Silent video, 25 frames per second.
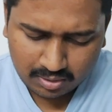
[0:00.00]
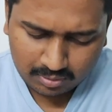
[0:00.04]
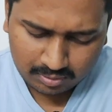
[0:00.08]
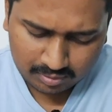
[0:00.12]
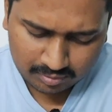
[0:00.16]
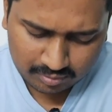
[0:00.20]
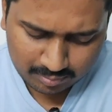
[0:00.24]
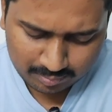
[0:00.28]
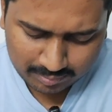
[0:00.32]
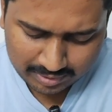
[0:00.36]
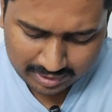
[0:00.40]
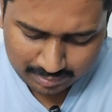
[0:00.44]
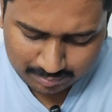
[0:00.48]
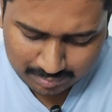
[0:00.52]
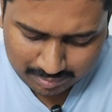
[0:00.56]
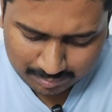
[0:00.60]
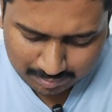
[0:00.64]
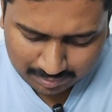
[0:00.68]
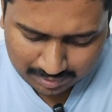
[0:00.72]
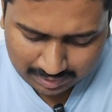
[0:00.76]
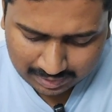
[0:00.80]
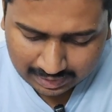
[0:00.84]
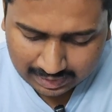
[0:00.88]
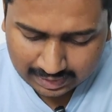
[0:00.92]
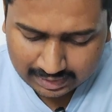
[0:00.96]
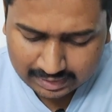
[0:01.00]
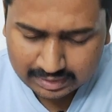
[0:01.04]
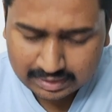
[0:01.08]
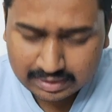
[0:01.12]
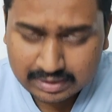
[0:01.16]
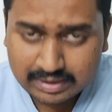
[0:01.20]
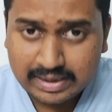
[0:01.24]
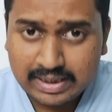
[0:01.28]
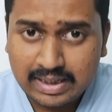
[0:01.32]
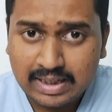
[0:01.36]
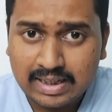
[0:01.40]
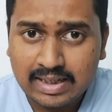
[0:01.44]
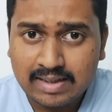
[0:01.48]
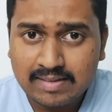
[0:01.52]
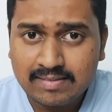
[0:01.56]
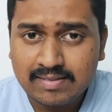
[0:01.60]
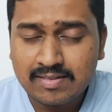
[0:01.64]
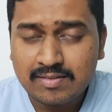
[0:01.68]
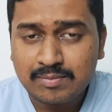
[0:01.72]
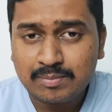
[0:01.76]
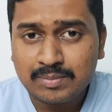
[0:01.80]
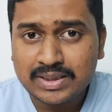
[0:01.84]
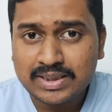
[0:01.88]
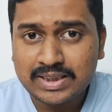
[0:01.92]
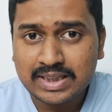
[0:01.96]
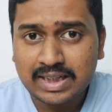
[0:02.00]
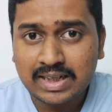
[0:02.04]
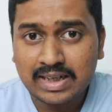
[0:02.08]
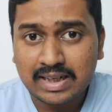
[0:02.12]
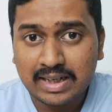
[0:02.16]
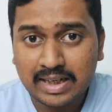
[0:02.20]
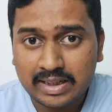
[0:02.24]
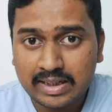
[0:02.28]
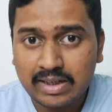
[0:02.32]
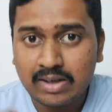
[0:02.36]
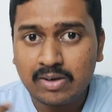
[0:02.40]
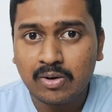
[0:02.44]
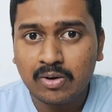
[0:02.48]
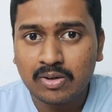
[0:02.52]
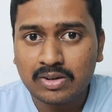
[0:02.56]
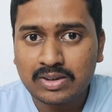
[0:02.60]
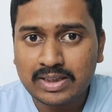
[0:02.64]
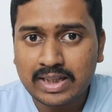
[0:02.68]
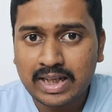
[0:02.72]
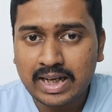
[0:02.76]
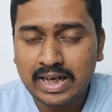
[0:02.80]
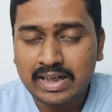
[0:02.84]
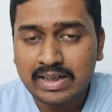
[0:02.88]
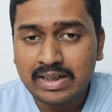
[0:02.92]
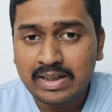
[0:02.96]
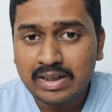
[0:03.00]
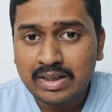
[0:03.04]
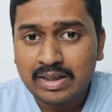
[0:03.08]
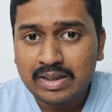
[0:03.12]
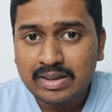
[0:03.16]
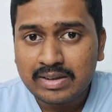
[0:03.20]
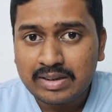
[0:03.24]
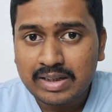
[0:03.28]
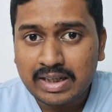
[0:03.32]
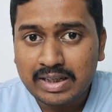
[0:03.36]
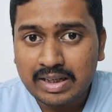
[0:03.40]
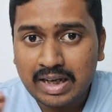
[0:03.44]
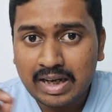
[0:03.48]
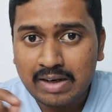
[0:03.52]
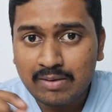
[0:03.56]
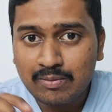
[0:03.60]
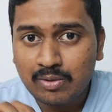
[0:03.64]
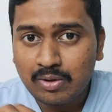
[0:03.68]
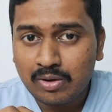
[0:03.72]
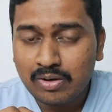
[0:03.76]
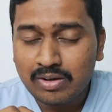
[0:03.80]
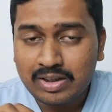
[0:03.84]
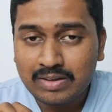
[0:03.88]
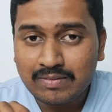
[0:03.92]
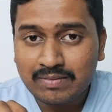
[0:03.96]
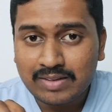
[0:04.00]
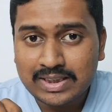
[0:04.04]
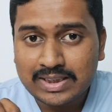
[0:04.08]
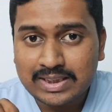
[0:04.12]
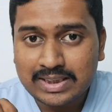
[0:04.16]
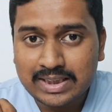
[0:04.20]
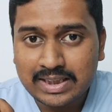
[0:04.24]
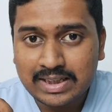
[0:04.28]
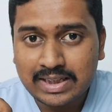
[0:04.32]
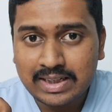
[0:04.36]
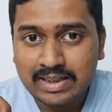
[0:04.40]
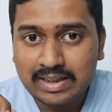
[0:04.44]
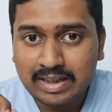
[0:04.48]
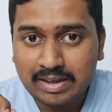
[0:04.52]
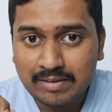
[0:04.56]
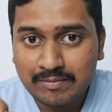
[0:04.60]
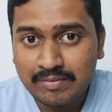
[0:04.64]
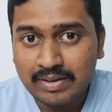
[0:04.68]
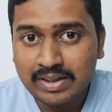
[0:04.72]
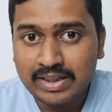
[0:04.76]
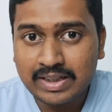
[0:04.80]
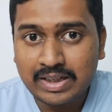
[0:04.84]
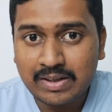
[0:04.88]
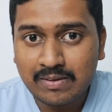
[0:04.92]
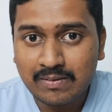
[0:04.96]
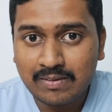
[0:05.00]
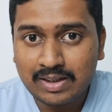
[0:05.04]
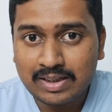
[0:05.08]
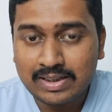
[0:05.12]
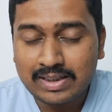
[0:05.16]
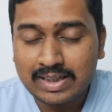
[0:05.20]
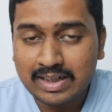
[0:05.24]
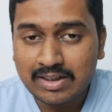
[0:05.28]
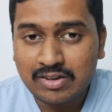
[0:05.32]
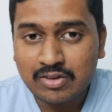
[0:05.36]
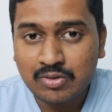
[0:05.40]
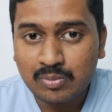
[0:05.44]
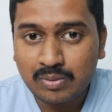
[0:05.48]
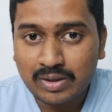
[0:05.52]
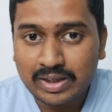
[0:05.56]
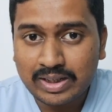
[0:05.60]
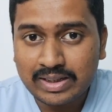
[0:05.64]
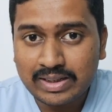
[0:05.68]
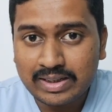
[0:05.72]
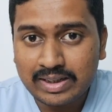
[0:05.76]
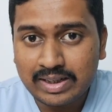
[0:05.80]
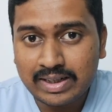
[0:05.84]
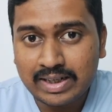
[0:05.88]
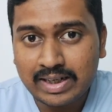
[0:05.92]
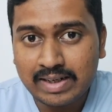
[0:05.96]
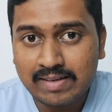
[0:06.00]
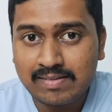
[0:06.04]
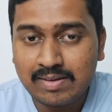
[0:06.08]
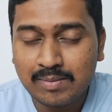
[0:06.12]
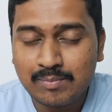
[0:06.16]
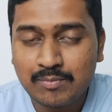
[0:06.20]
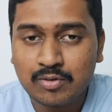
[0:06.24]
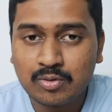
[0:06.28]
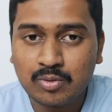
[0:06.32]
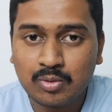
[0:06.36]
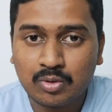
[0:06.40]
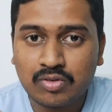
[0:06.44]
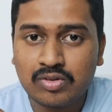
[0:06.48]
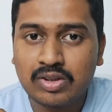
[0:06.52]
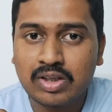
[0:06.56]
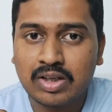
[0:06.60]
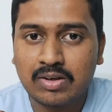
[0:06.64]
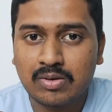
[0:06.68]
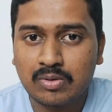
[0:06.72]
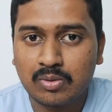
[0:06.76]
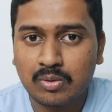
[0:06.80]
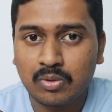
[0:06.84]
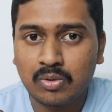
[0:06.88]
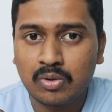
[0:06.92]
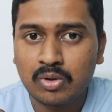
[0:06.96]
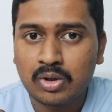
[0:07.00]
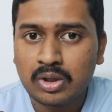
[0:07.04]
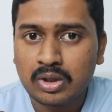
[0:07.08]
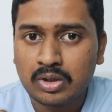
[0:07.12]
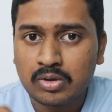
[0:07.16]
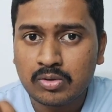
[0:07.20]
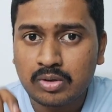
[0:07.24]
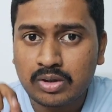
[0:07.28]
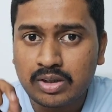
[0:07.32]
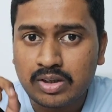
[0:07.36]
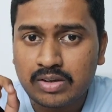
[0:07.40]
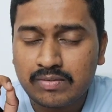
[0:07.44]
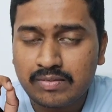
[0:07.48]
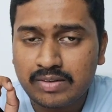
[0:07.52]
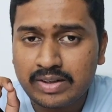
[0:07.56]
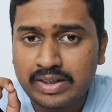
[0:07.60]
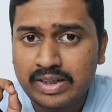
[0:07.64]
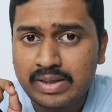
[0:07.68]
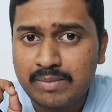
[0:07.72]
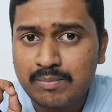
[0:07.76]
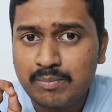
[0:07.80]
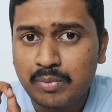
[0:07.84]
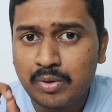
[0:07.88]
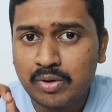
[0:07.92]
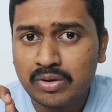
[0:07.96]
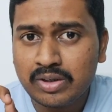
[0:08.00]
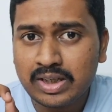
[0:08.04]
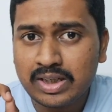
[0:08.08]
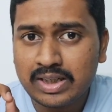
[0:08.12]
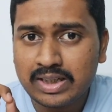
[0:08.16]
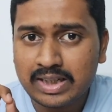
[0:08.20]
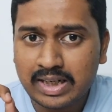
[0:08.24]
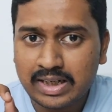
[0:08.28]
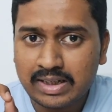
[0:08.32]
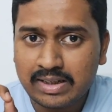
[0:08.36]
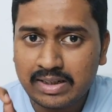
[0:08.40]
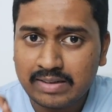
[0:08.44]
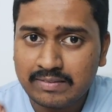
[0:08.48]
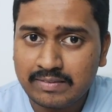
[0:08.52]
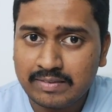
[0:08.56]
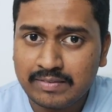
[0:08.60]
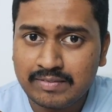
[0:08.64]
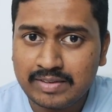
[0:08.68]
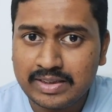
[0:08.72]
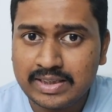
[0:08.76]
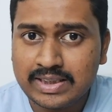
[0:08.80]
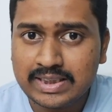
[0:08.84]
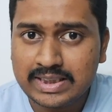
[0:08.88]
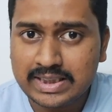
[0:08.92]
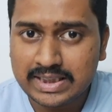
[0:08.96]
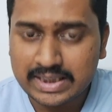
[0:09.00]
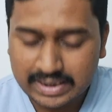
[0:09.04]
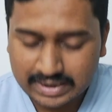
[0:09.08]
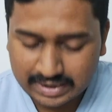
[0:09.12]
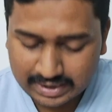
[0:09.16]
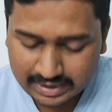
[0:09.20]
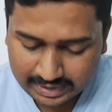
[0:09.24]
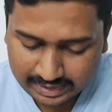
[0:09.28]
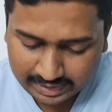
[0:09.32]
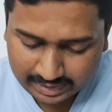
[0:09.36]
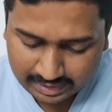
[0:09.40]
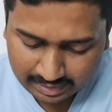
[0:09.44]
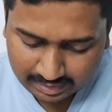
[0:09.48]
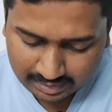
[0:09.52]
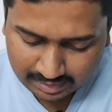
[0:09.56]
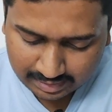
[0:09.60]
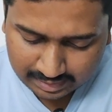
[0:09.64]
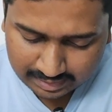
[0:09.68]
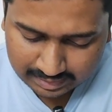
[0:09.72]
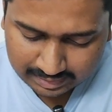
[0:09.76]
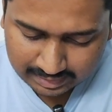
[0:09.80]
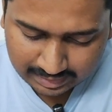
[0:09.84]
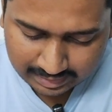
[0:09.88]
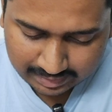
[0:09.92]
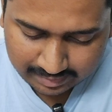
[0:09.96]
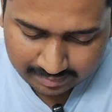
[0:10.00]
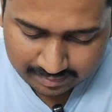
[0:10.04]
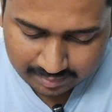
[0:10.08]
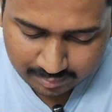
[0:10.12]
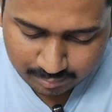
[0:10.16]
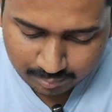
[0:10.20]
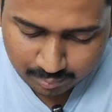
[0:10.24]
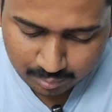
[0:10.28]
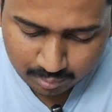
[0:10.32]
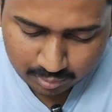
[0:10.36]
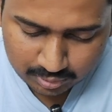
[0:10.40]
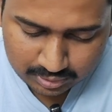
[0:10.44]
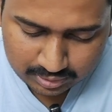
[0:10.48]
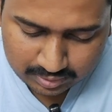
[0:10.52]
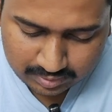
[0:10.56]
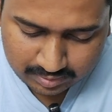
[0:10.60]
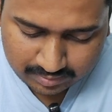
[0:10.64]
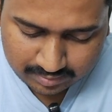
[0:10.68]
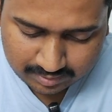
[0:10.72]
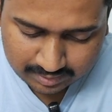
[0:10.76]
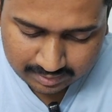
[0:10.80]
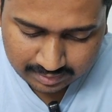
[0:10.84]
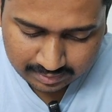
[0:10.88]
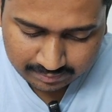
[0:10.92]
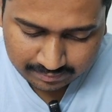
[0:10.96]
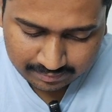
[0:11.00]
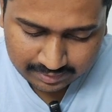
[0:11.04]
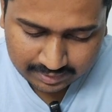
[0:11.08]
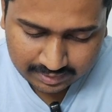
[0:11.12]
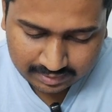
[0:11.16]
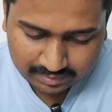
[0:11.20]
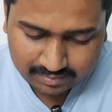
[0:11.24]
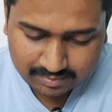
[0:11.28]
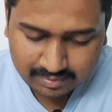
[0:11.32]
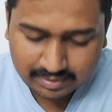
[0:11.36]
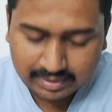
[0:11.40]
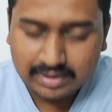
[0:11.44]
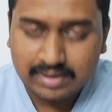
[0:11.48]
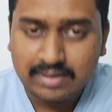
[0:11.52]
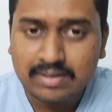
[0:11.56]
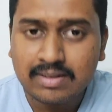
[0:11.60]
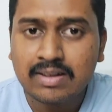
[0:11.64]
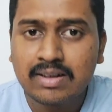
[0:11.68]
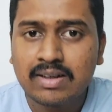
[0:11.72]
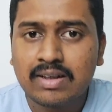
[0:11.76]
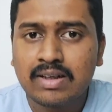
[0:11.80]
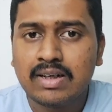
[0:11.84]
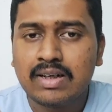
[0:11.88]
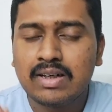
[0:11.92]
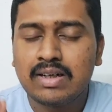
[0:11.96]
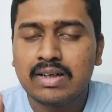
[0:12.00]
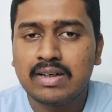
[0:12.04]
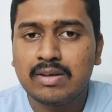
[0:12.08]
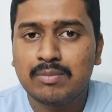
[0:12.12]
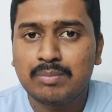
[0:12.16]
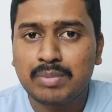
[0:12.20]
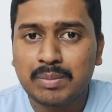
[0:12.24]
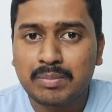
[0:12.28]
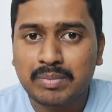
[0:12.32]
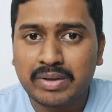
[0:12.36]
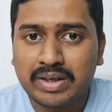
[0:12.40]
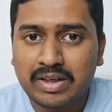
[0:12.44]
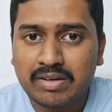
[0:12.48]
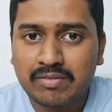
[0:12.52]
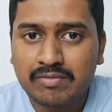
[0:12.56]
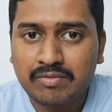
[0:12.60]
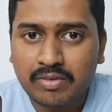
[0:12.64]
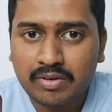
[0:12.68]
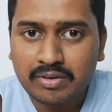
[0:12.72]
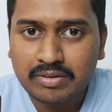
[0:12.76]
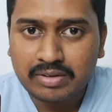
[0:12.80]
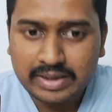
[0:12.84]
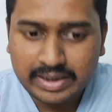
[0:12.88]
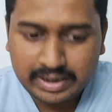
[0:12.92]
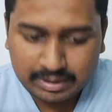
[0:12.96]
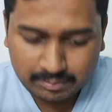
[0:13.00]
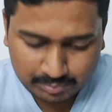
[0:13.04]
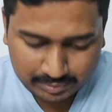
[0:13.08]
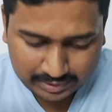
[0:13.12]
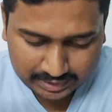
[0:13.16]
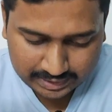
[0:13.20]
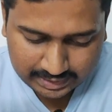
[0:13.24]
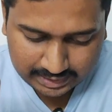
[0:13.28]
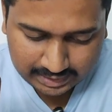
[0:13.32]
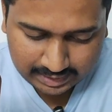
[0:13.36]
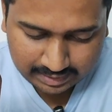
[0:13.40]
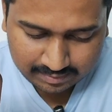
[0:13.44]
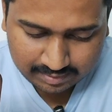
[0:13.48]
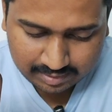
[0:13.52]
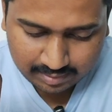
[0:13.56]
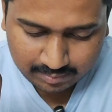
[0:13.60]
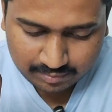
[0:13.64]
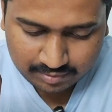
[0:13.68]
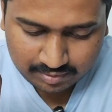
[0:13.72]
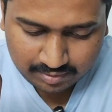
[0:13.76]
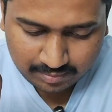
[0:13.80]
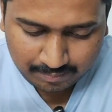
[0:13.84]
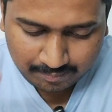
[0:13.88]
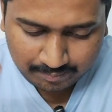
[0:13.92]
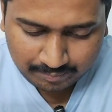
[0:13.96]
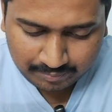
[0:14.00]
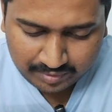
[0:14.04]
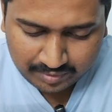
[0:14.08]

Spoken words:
Also, many people realize this mistake later on, that they have not revised GT effectively. That's why their exam scores are low. So it is very important that reviewing GT carries the most significance in preparing for NEET PG exams.